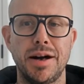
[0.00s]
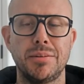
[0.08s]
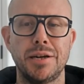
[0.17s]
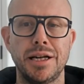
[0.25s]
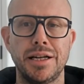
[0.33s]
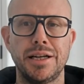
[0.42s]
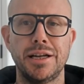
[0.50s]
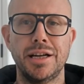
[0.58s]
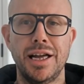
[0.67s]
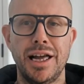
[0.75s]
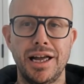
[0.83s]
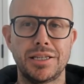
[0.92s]
money
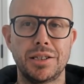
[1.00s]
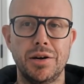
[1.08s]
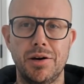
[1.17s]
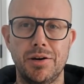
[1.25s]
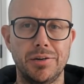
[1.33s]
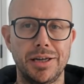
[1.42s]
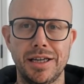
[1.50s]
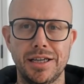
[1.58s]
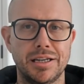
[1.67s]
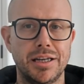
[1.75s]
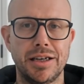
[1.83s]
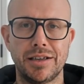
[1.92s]
and it's a hobby.
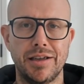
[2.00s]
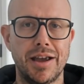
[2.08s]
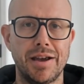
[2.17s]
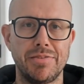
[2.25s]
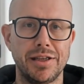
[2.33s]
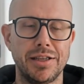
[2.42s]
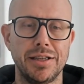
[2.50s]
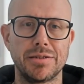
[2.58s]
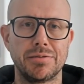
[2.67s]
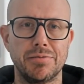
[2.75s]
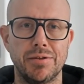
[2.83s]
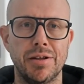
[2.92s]
It's like you're having
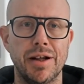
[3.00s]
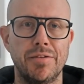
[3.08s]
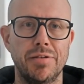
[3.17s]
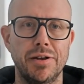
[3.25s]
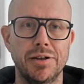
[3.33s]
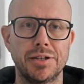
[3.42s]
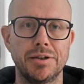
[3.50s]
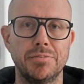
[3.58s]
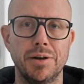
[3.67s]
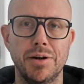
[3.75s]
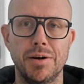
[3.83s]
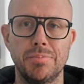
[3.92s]
this real life version of
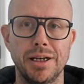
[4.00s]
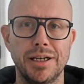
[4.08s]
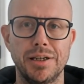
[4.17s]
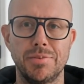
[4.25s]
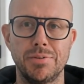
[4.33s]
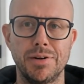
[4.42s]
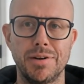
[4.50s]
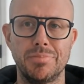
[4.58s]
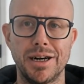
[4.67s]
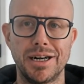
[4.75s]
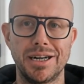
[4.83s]
Monopoly. You're putting money